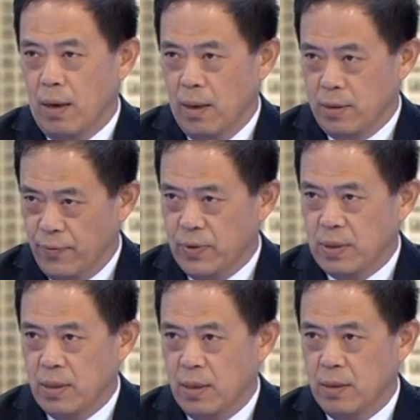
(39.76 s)

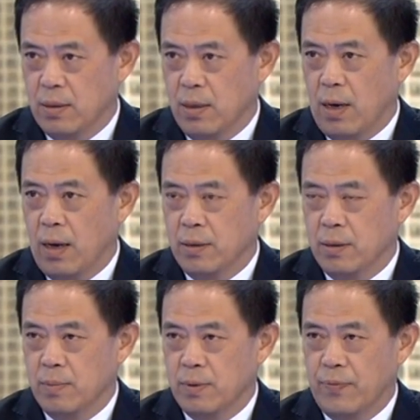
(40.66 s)
sophisticated
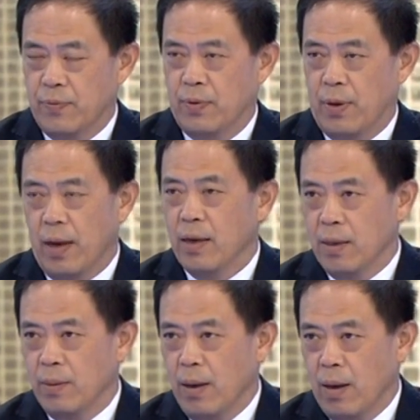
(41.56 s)
items for
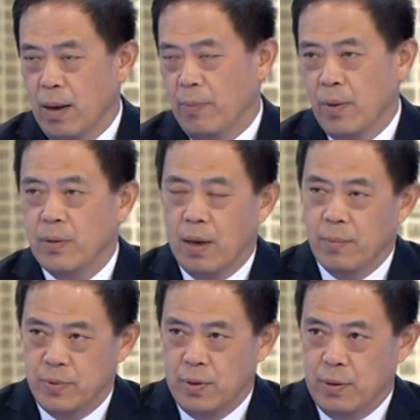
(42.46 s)
any
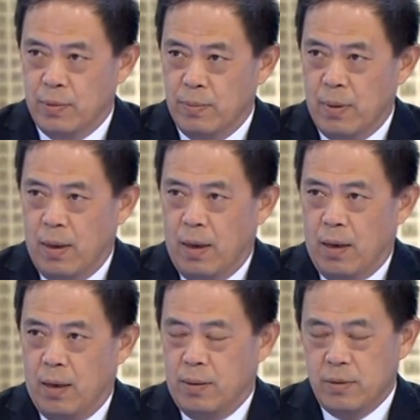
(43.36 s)
maritime drill.
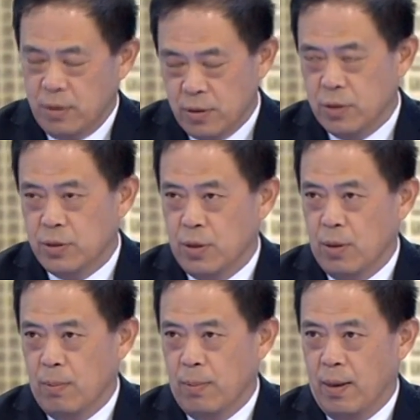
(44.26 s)
They just
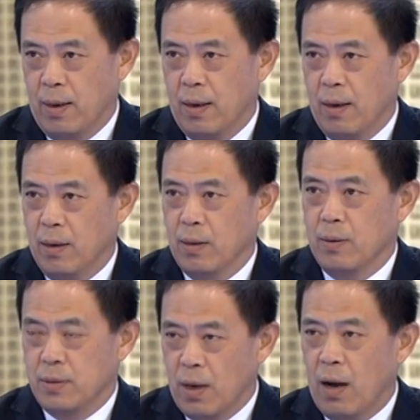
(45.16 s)
show the
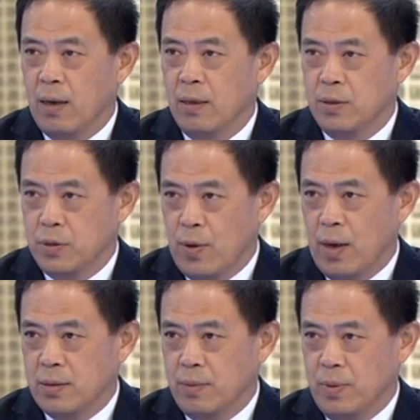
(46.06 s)
solid
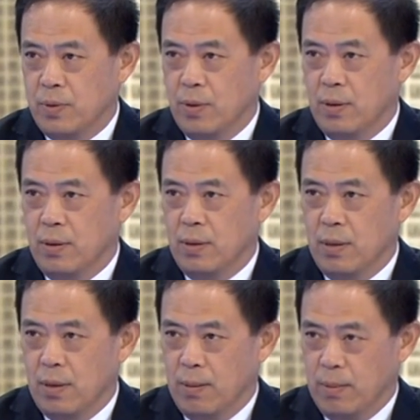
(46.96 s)
trust between
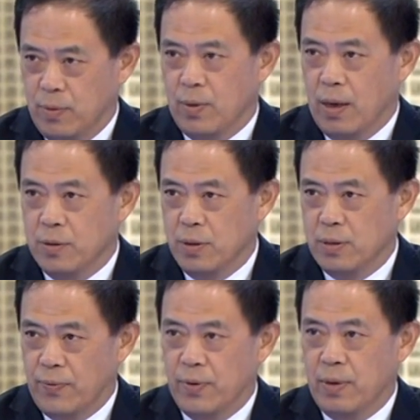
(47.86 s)
the two
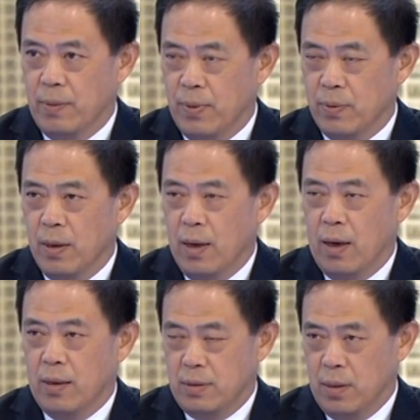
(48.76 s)
countries. For example,
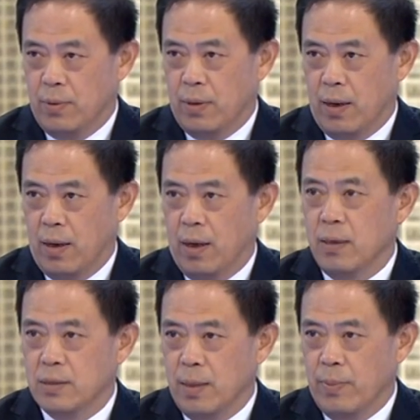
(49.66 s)
during an
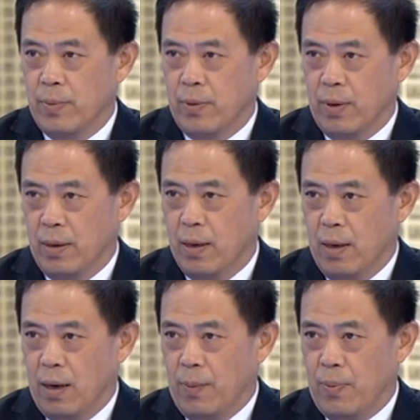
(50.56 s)
anti-submarine
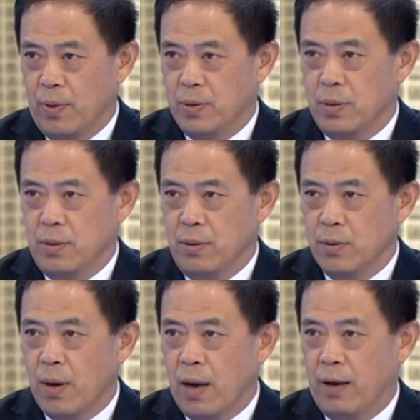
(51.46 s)
operation,
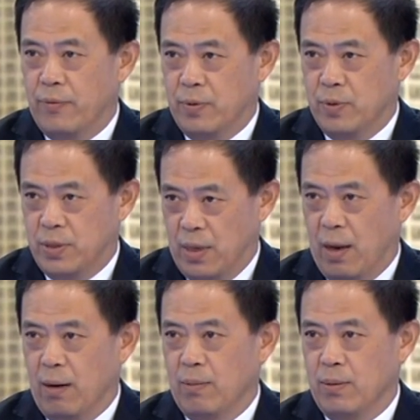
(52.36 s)
you have to
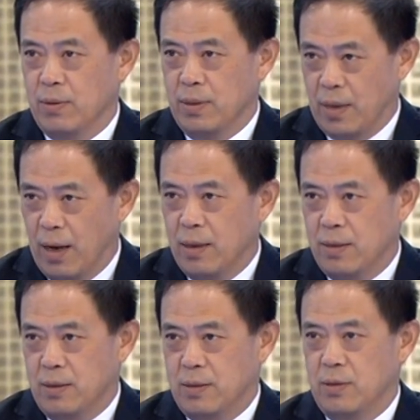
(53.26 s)
share your
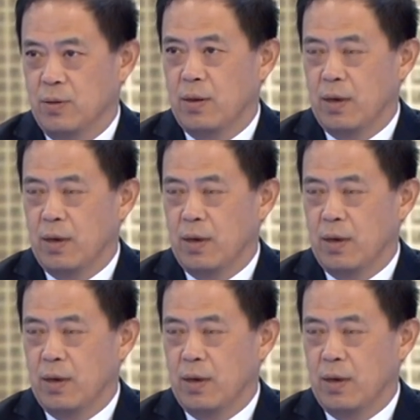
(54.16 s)
intelligence, your